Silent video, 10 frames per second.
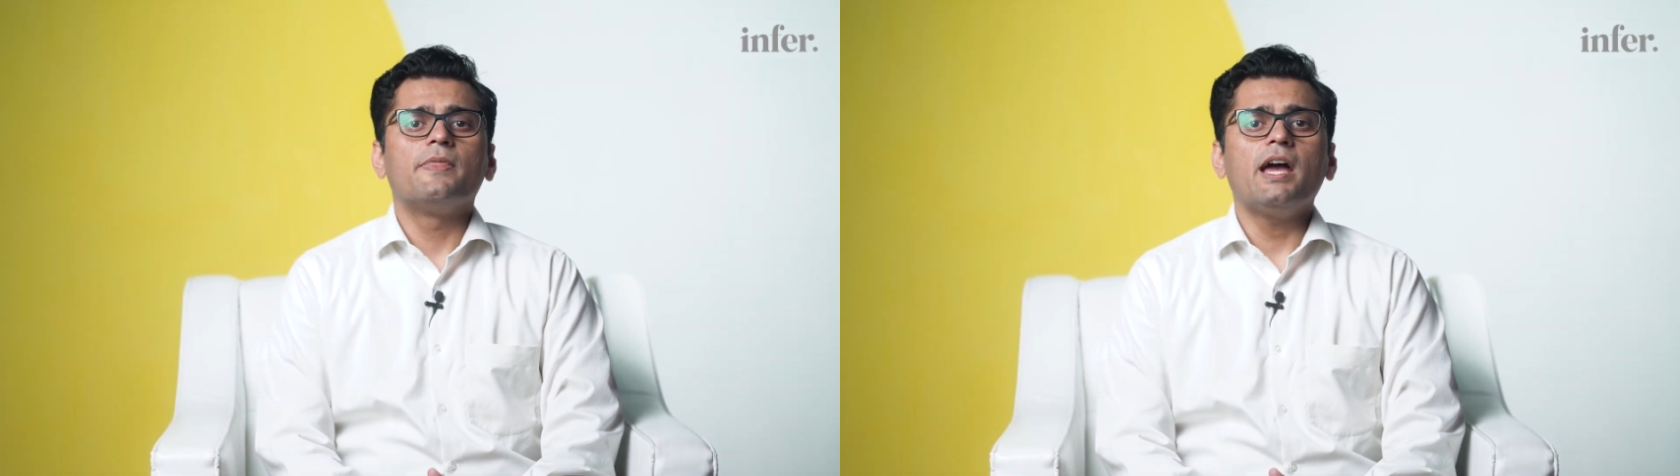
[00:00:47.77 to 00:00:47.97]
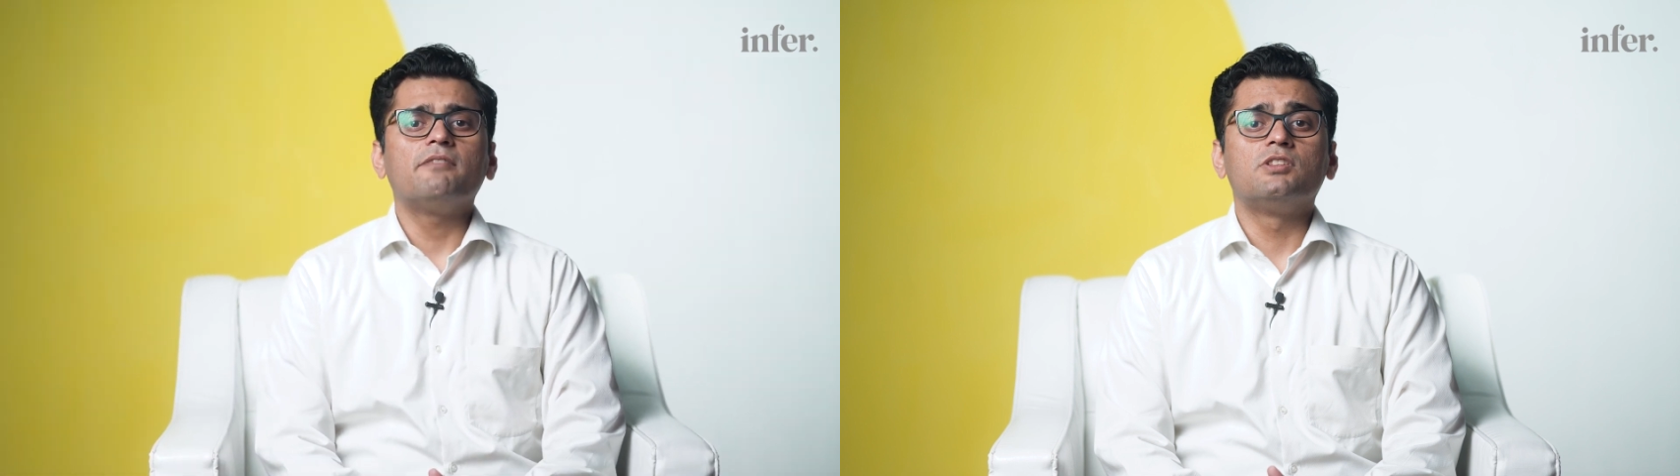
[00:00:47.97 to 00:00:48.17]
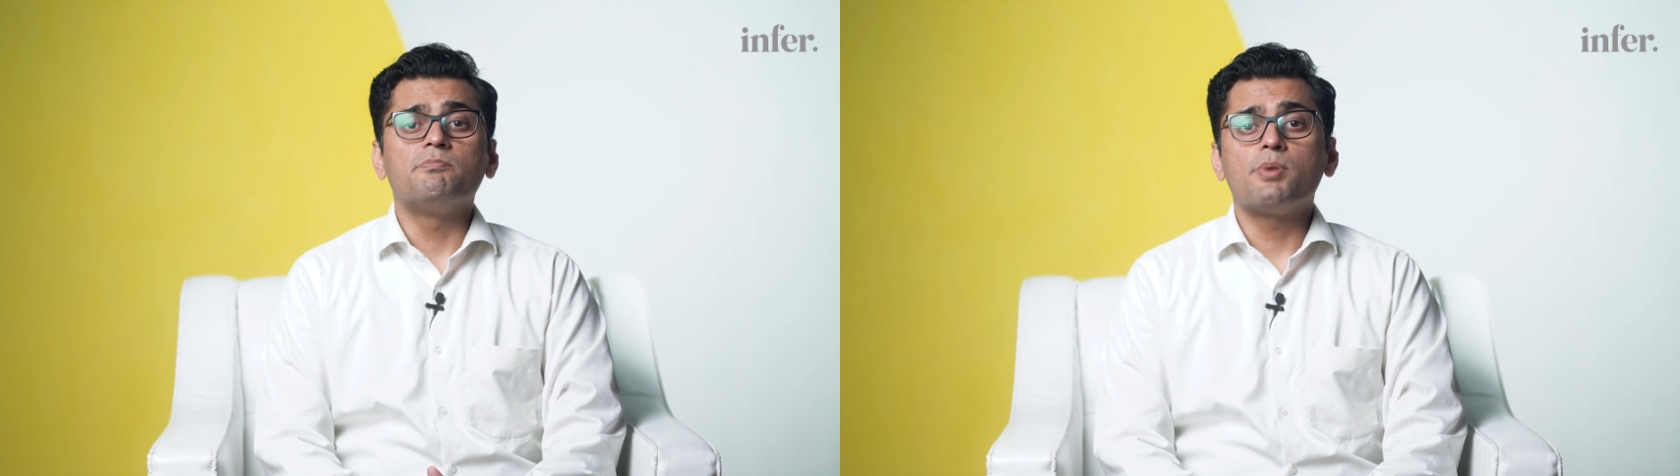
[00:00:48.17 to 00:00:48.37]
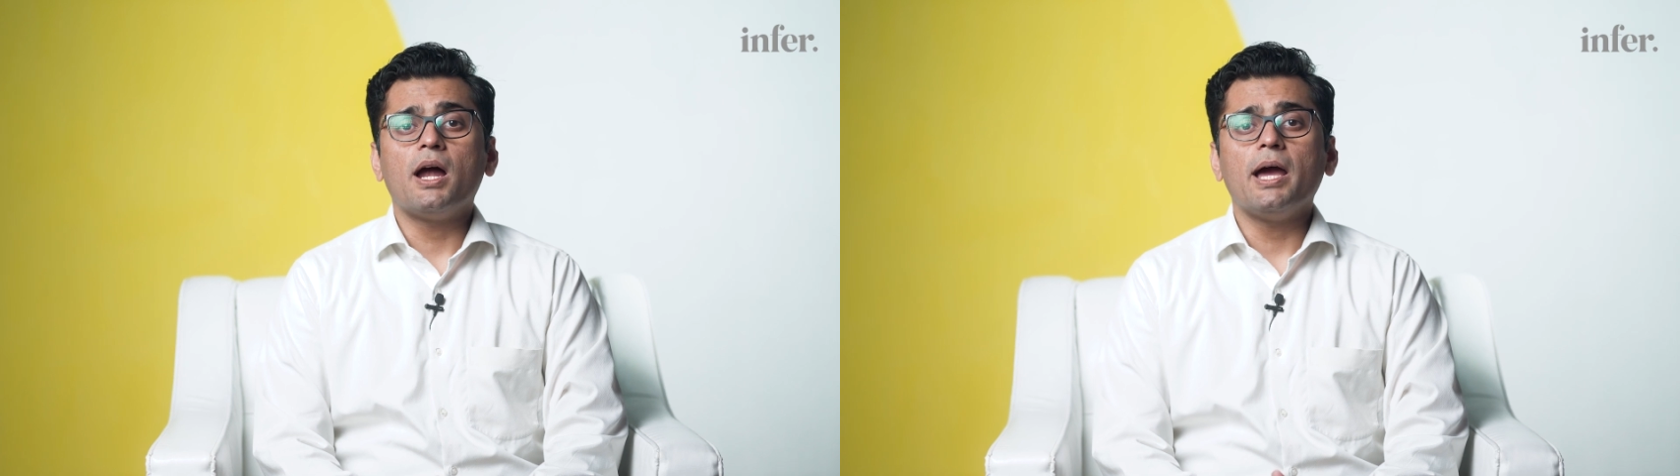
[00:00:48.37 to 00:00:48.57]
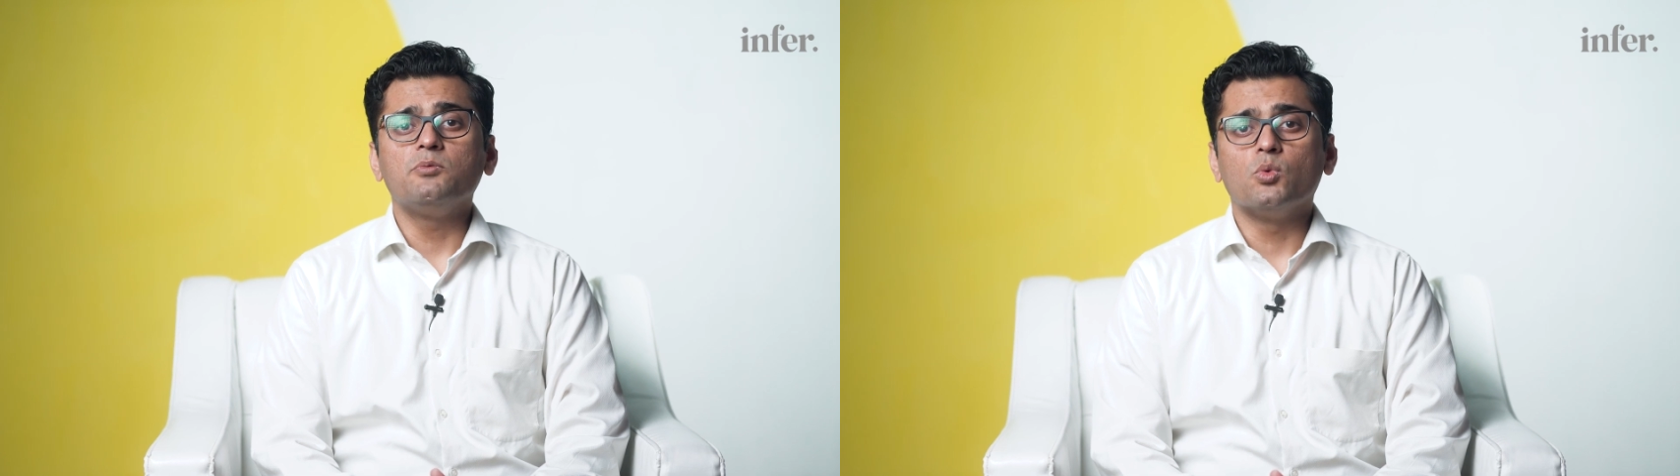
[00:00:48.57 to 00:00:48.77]
they have
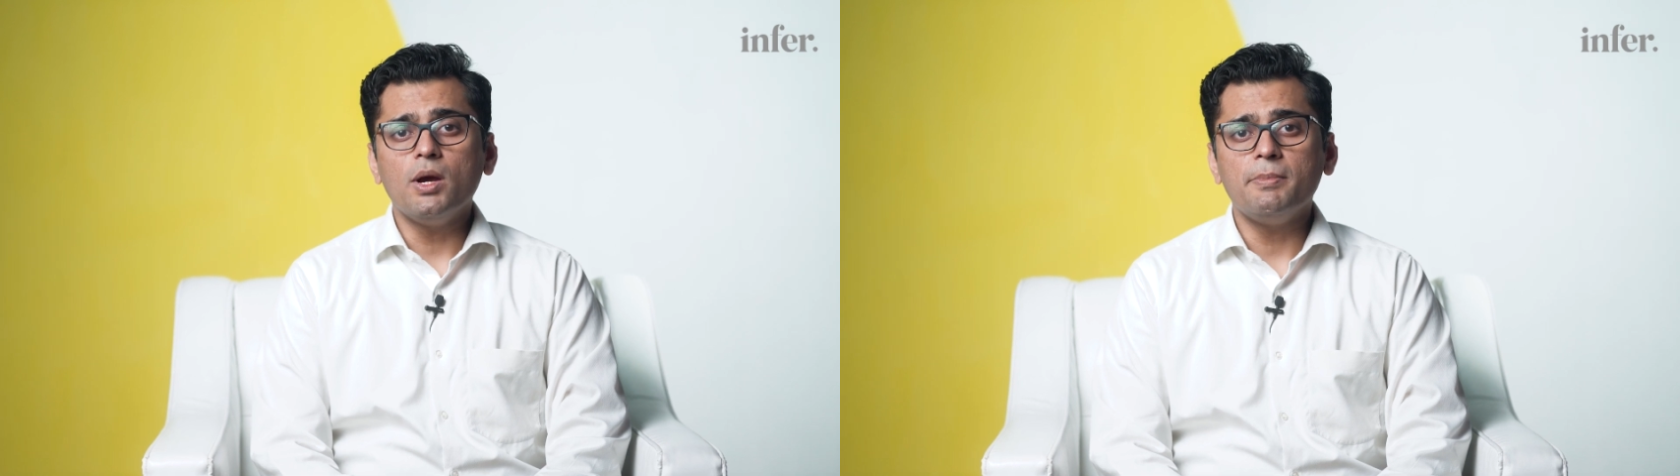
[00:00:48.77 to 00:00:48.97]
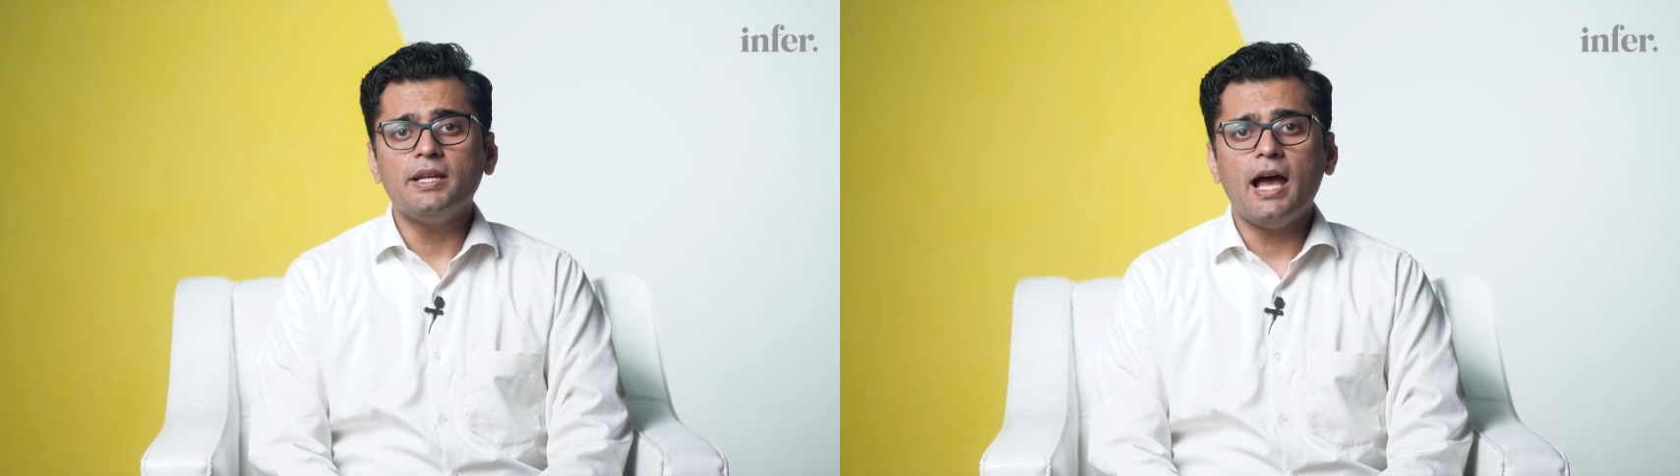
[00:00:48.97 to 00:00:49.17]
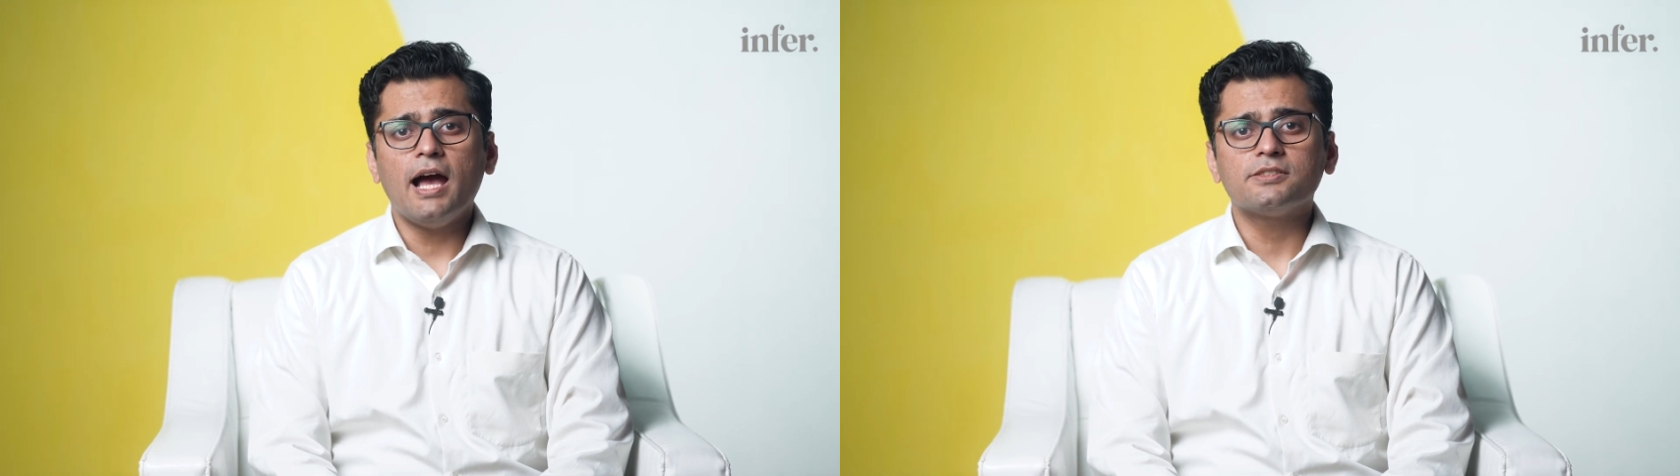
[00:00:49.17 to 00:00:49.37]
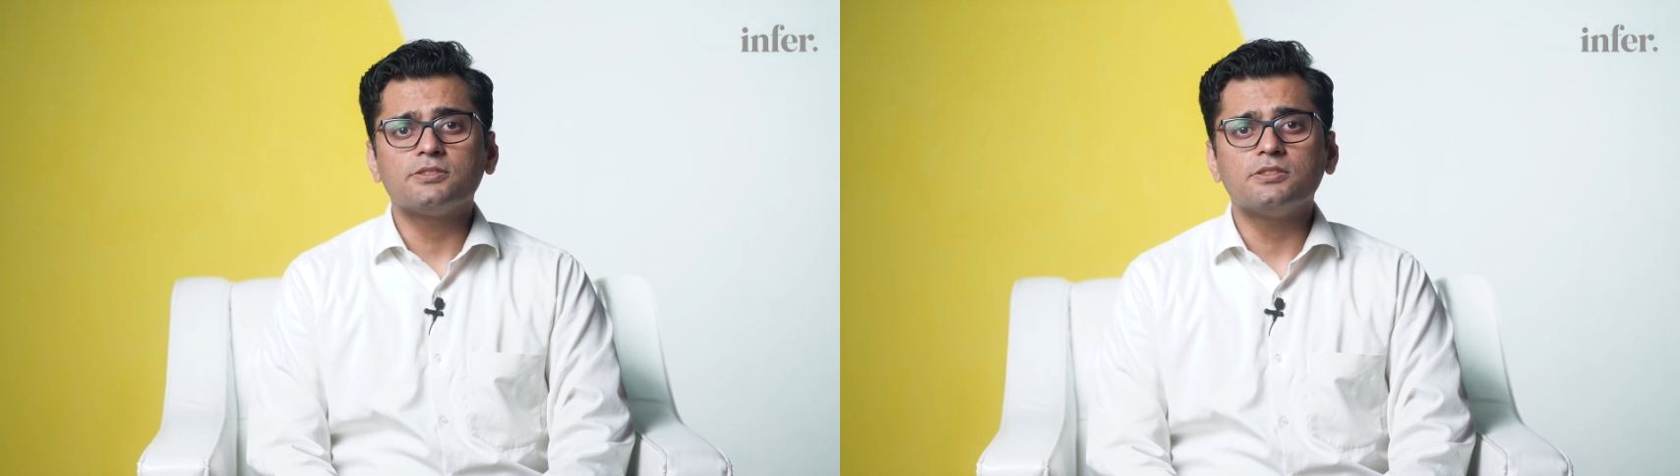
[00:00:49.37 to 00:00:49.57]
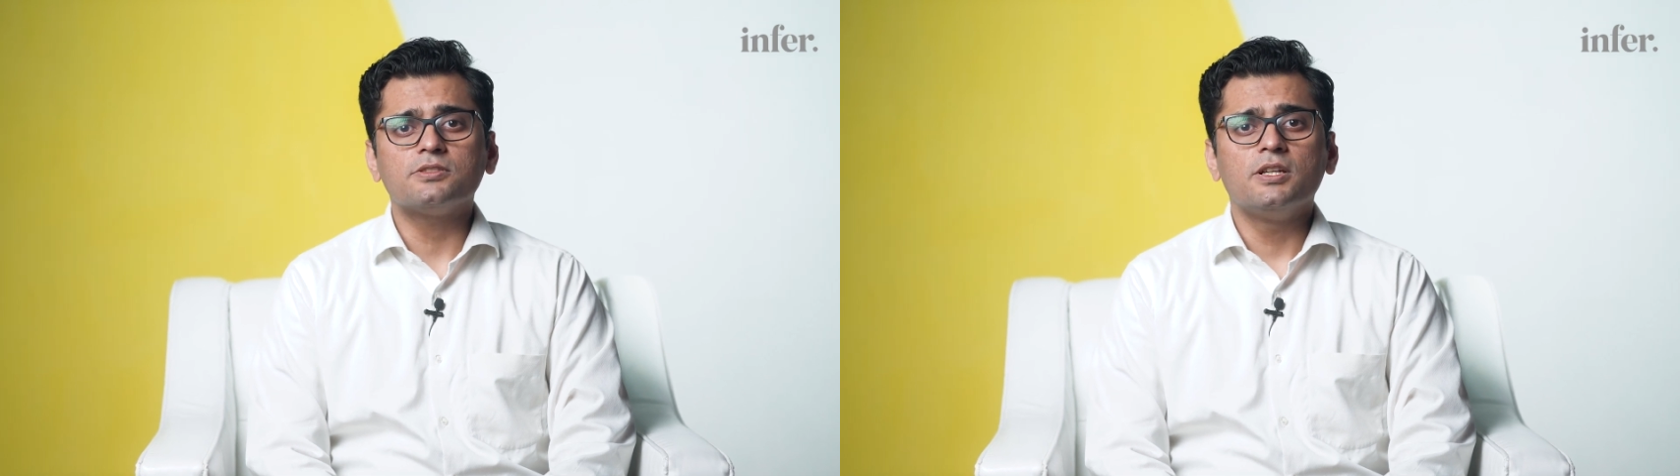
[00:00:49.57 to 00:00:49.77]
deprived women
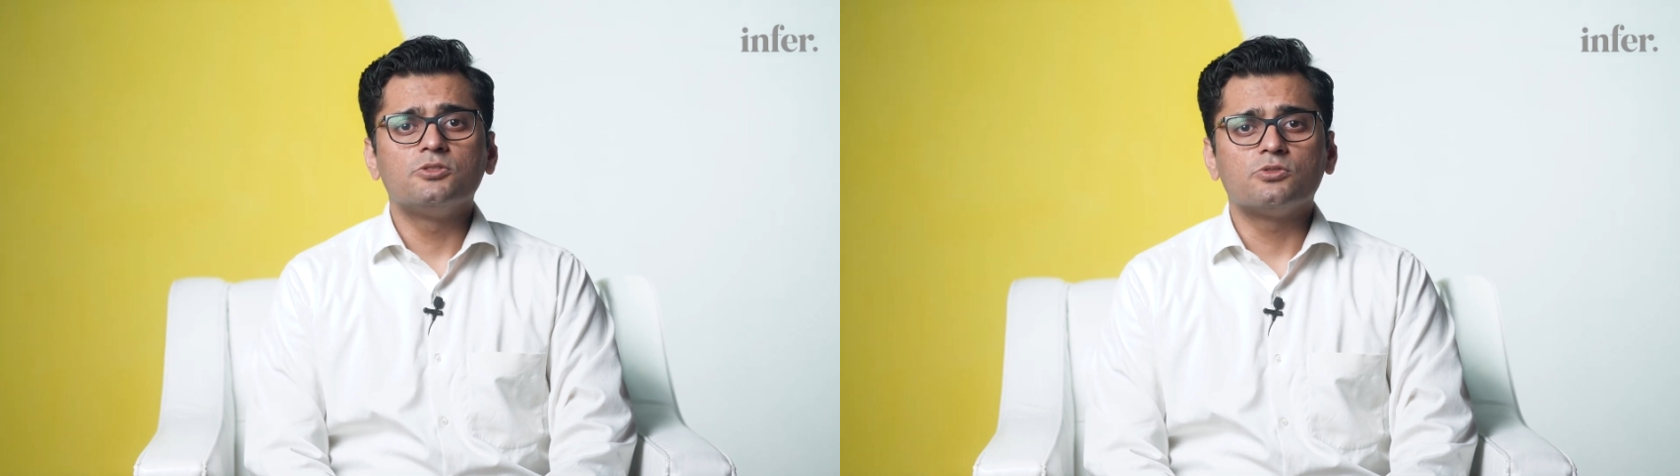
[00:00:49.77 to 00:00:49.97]
access